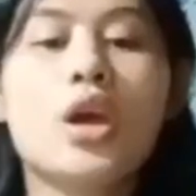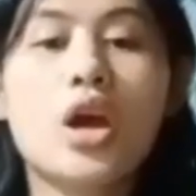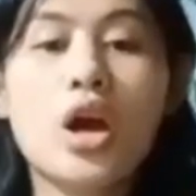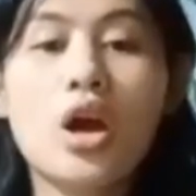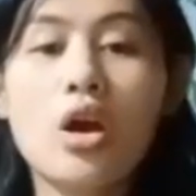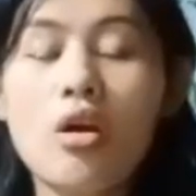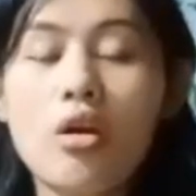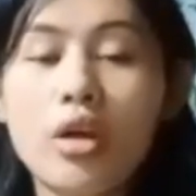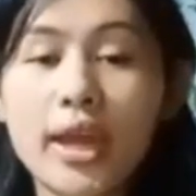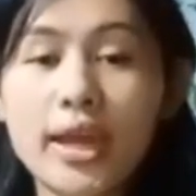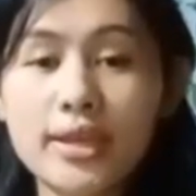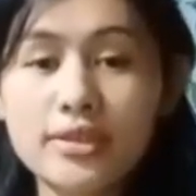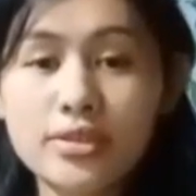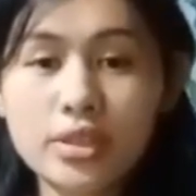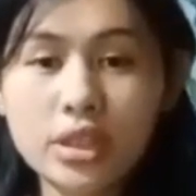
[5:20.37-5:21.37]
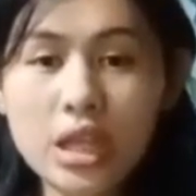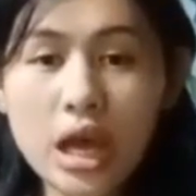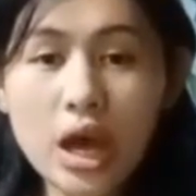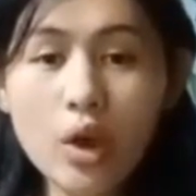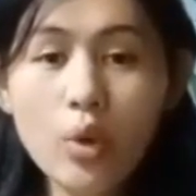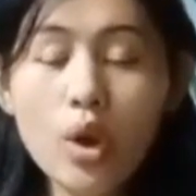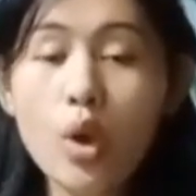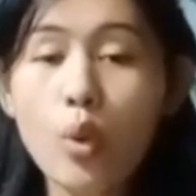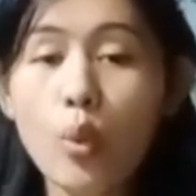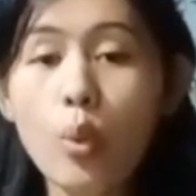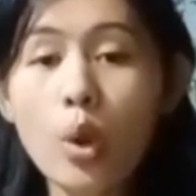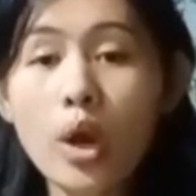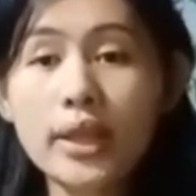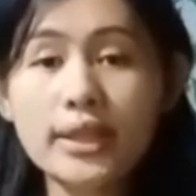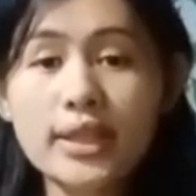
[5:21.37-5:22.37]
Okay, so now,
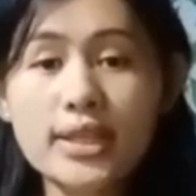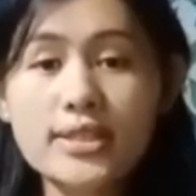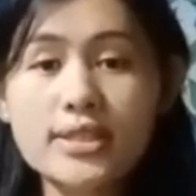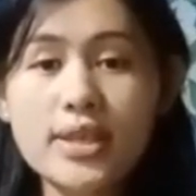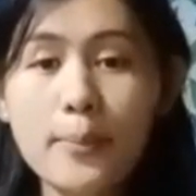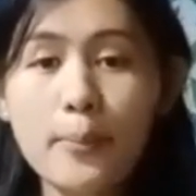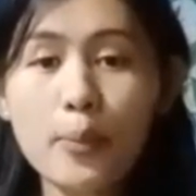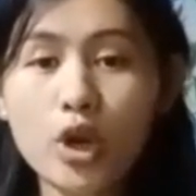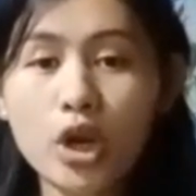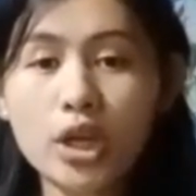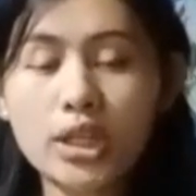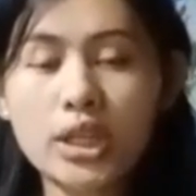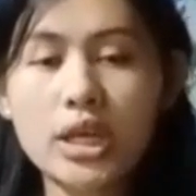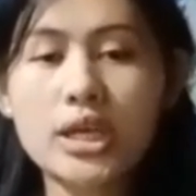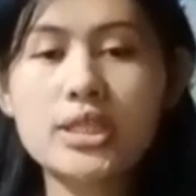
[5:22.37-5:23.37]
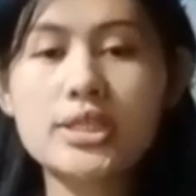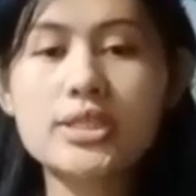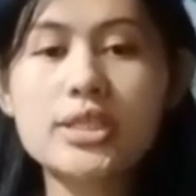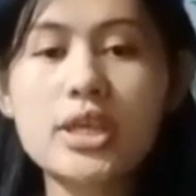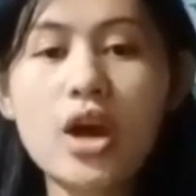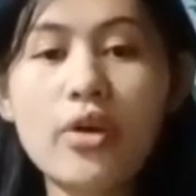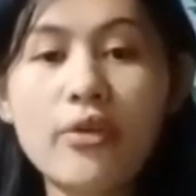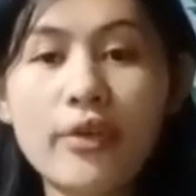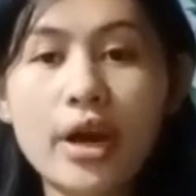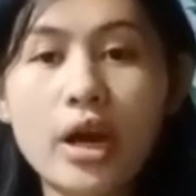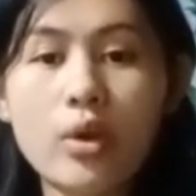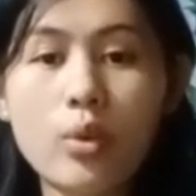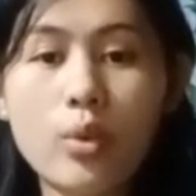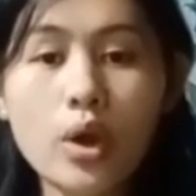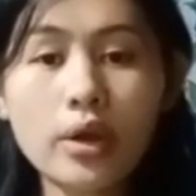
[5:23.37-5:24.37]
what is the importance of
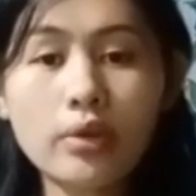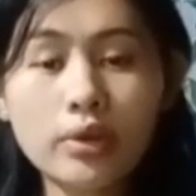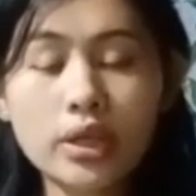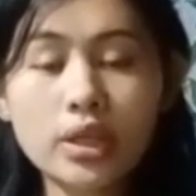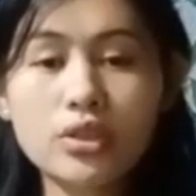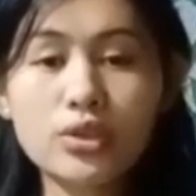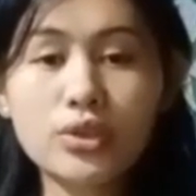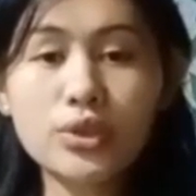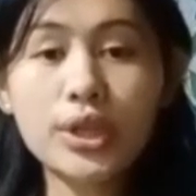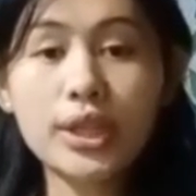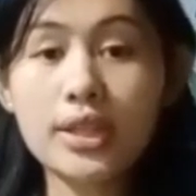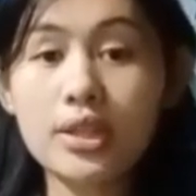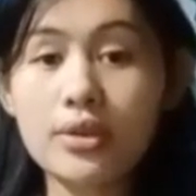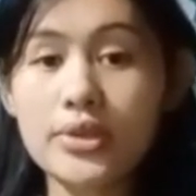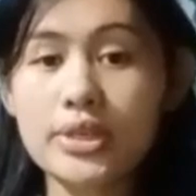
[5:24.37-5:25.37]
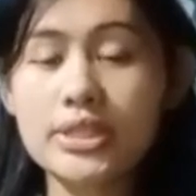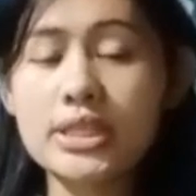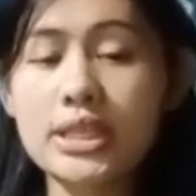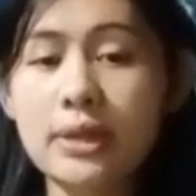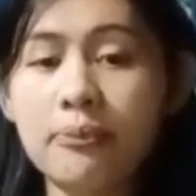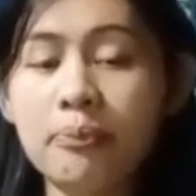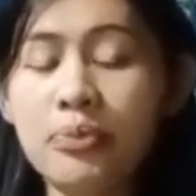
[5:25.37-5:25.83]
acquiring new literacy?